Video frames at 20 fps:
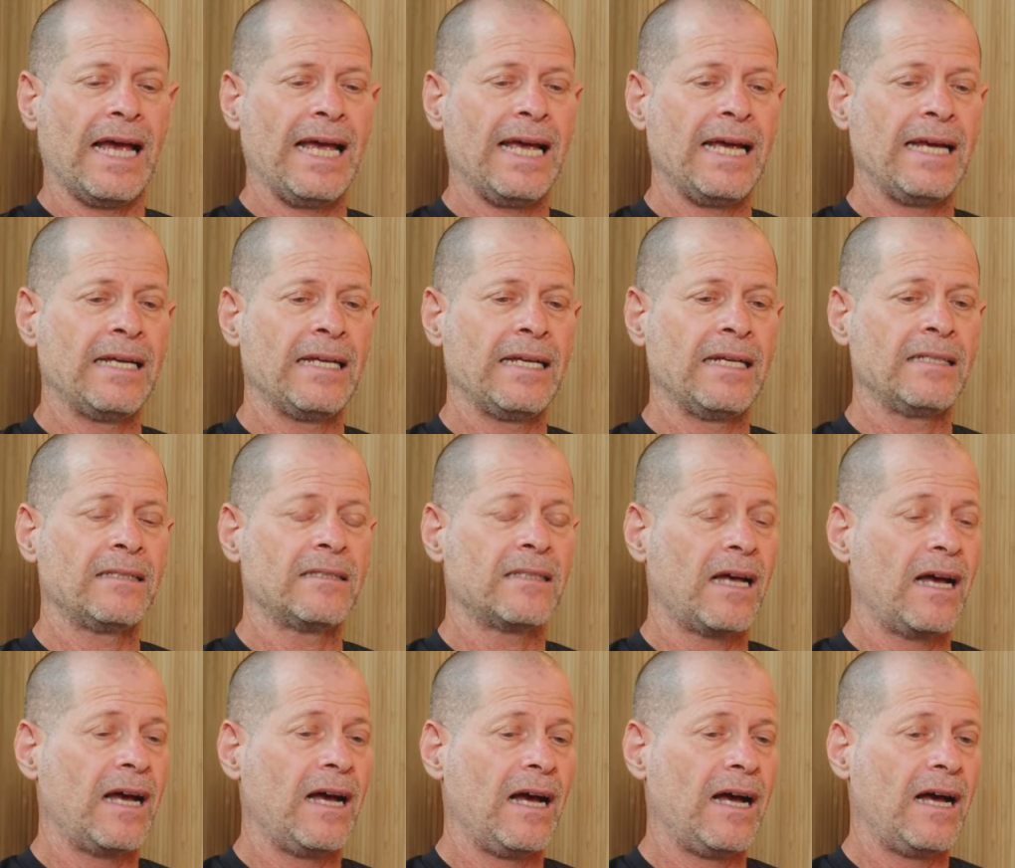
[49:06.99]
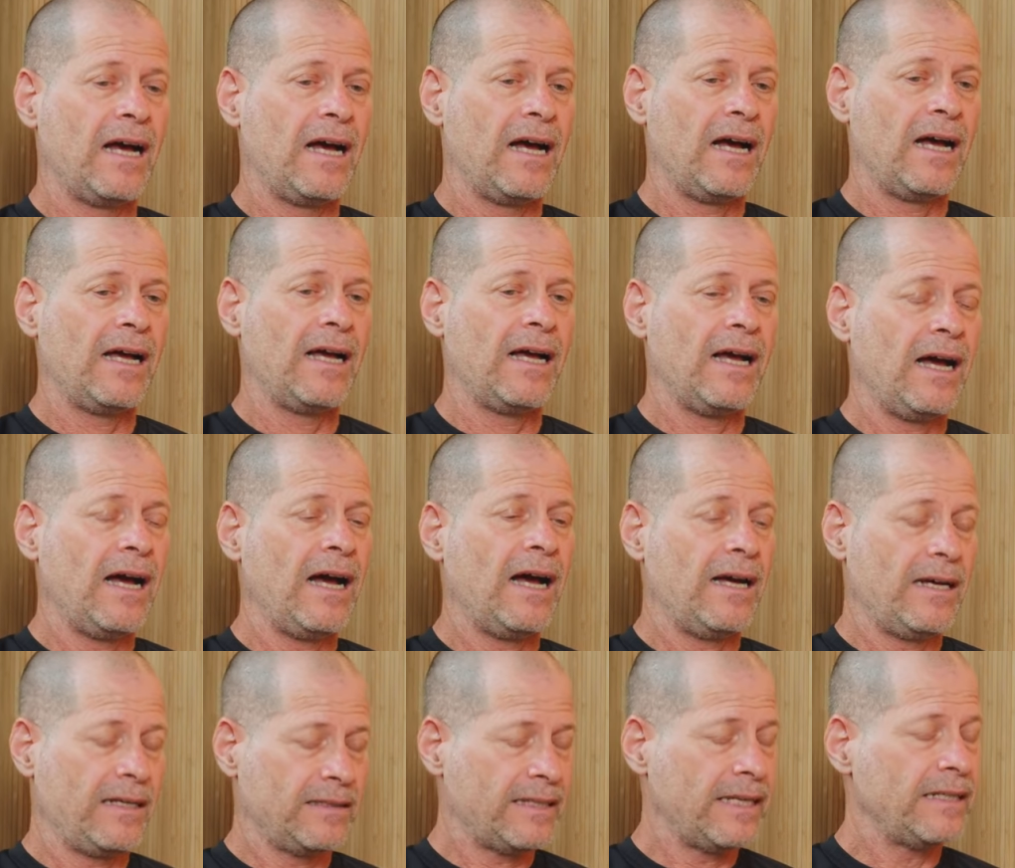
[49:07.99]
And
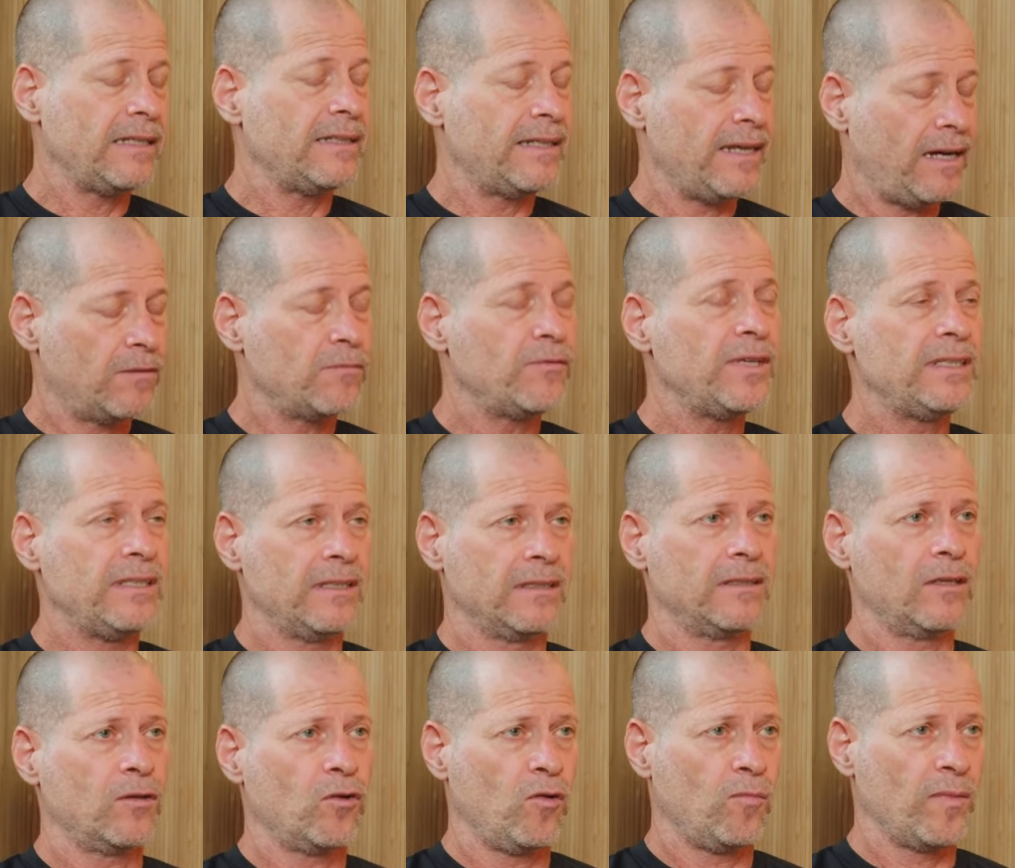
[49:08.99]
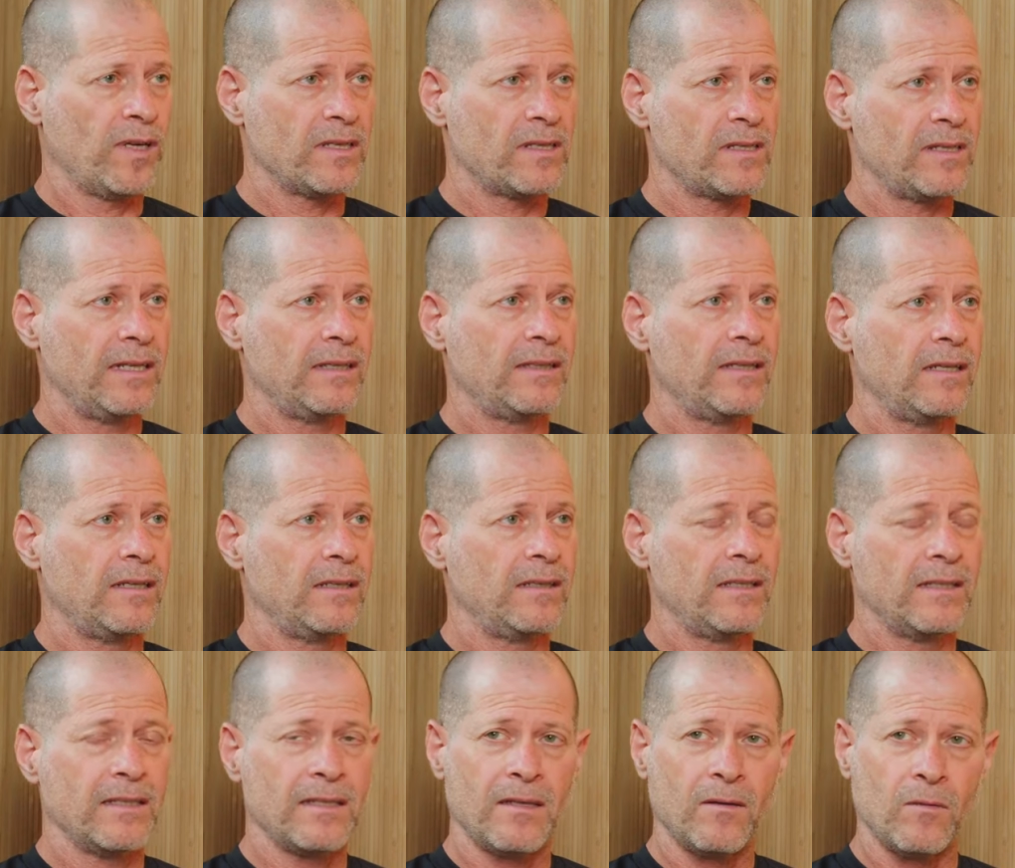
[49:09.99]
they they are reading the comments, yeah, they
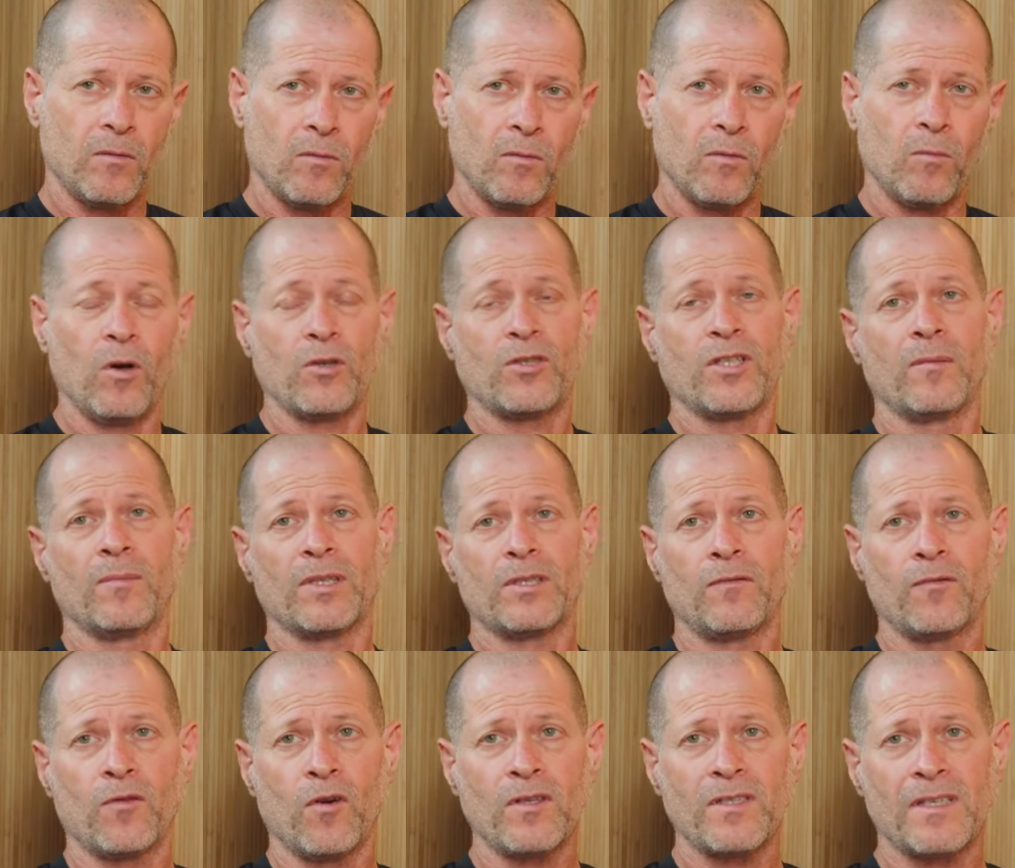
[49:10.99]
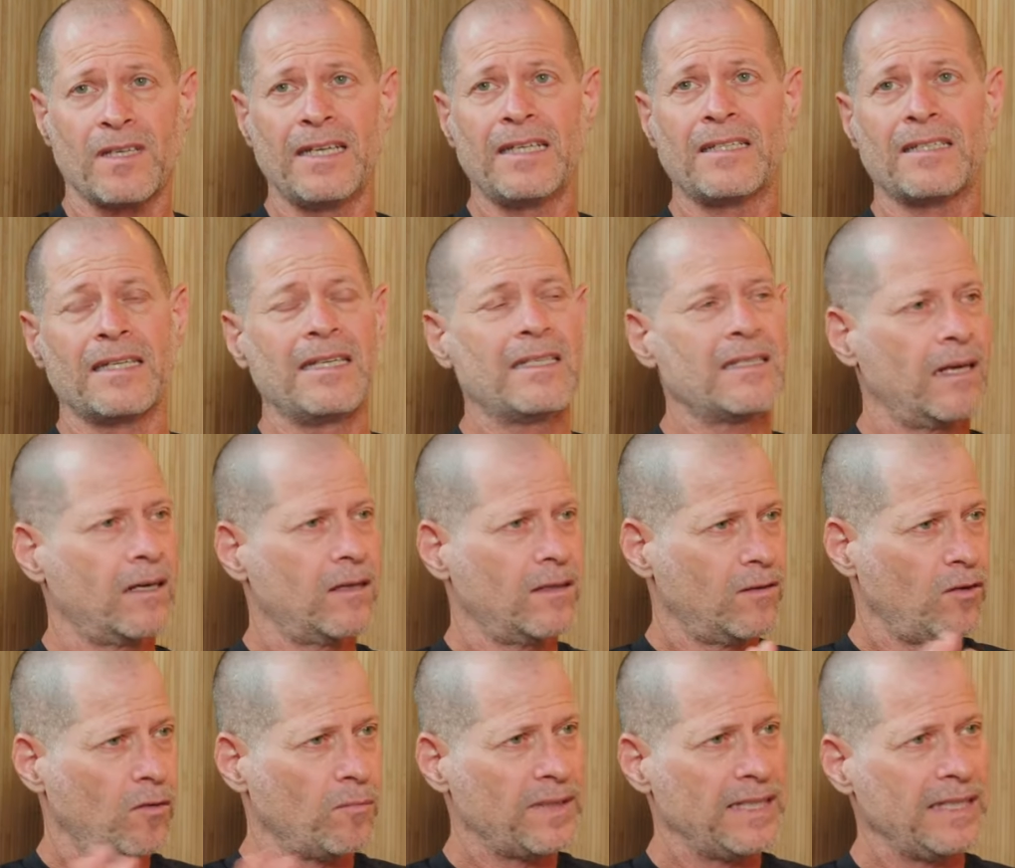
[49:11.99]
they watching. But of course, it's it's a
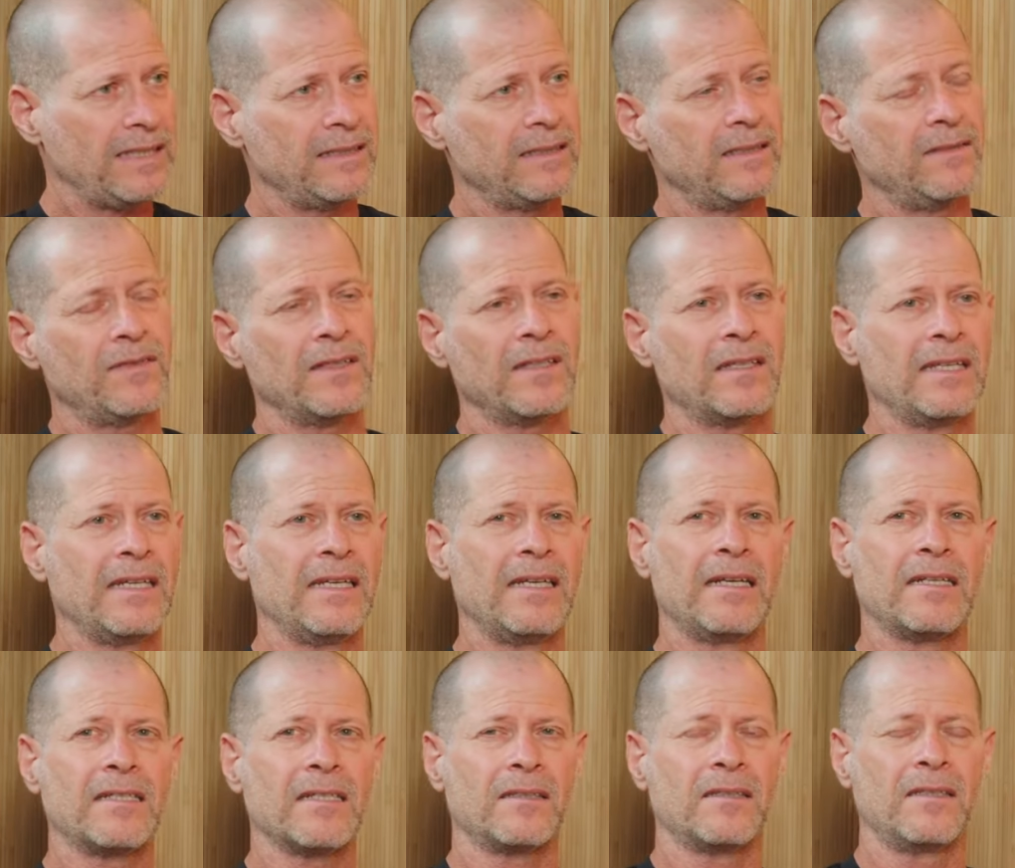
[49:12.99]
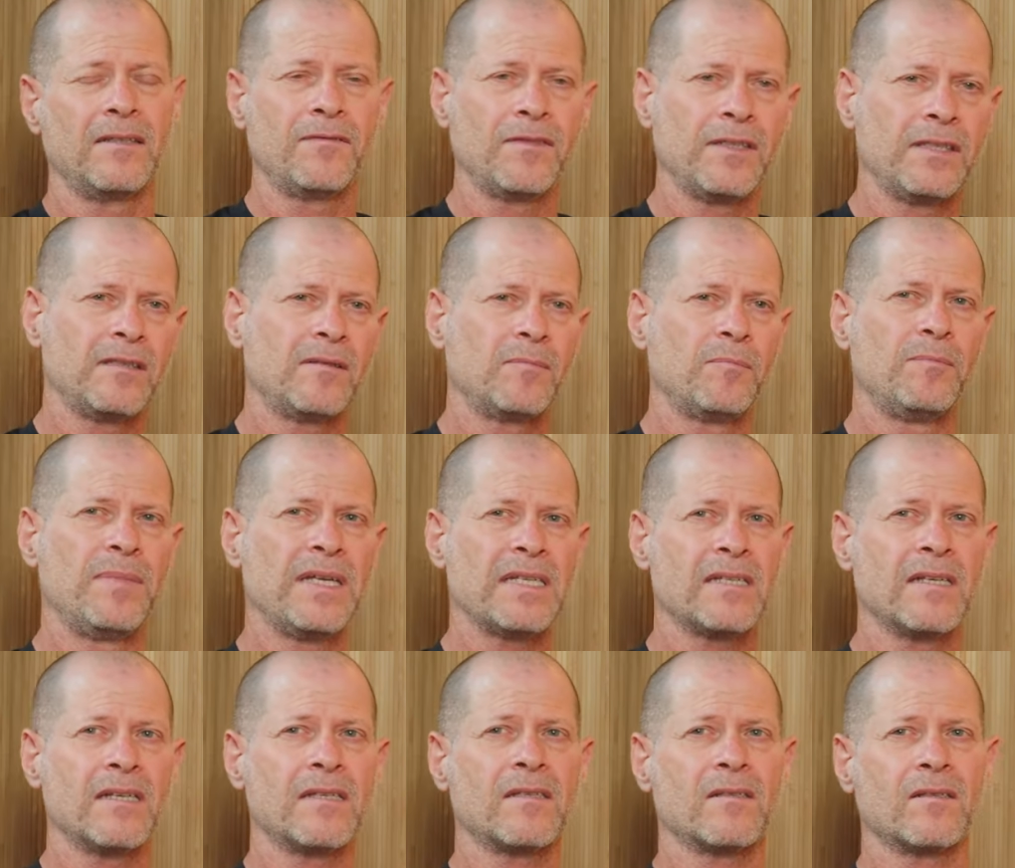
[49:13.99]
completely different thing. It's a different
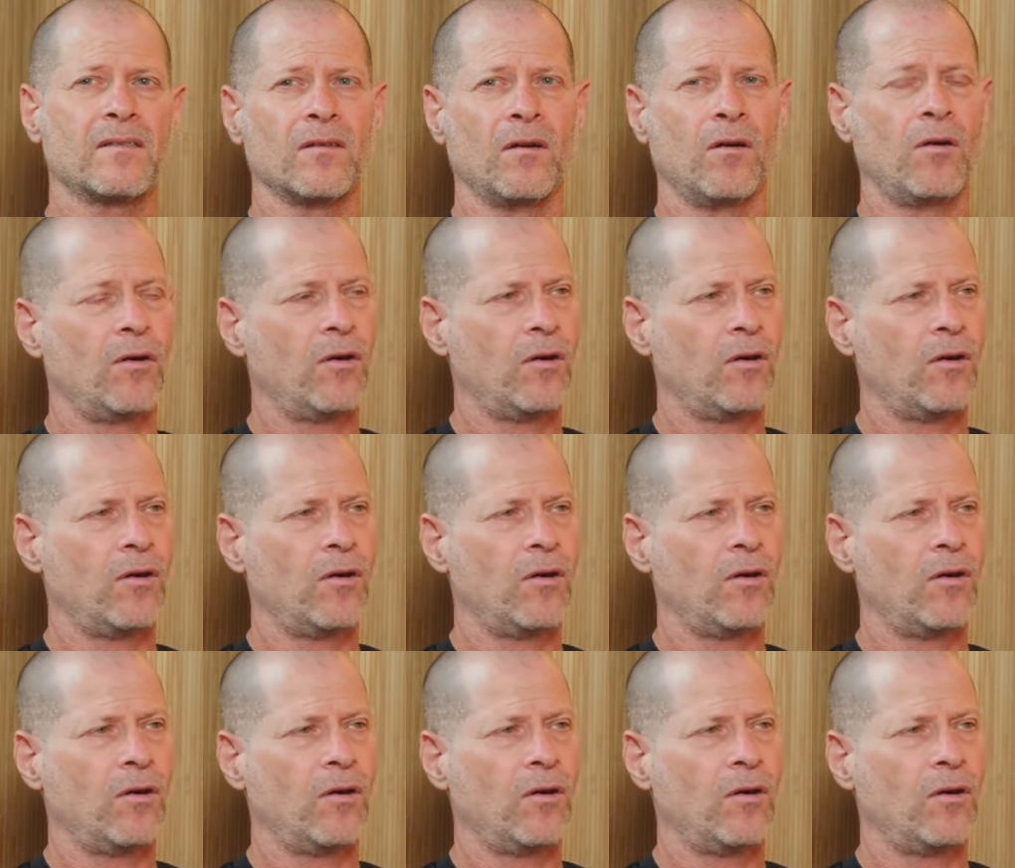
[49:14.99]
business